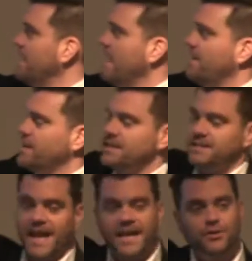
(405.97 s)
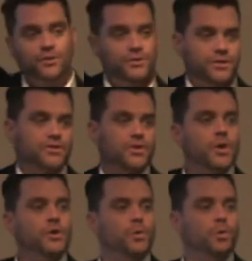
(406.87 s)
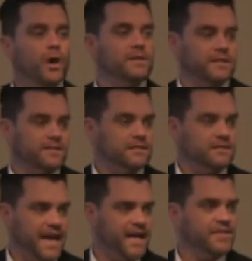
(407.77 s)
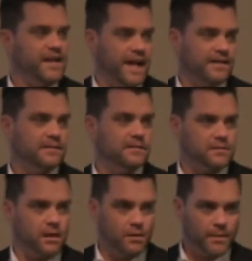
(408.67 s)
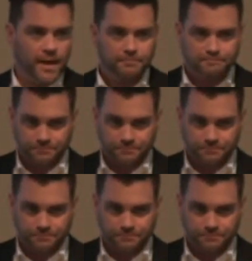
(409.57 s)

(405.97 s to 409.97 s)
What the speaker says: and then it takes you to show you what this Take the Exit is all about.